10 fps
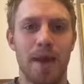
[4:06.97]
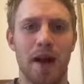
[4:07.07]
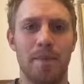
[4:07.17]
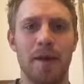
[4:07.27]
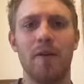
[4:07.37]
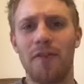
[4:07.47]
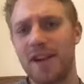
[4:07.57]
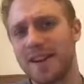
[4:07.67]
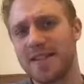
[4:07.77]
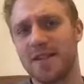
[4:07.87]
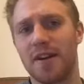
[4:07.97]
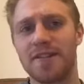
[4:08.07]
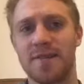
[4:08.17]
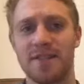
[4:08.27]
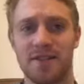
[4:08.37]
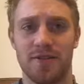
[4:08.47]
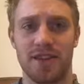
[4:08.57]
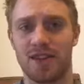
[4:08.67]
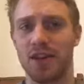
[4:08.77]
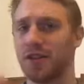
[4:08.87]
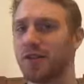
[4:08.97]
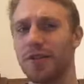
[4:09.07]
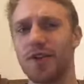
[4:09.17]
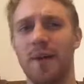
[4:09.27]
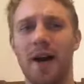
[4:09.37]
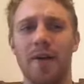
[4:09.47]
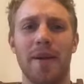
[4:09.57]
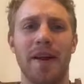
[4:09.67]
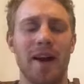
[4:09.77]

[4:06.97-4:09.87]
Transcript: help fight against the threat of substitutes. I talked earlier about,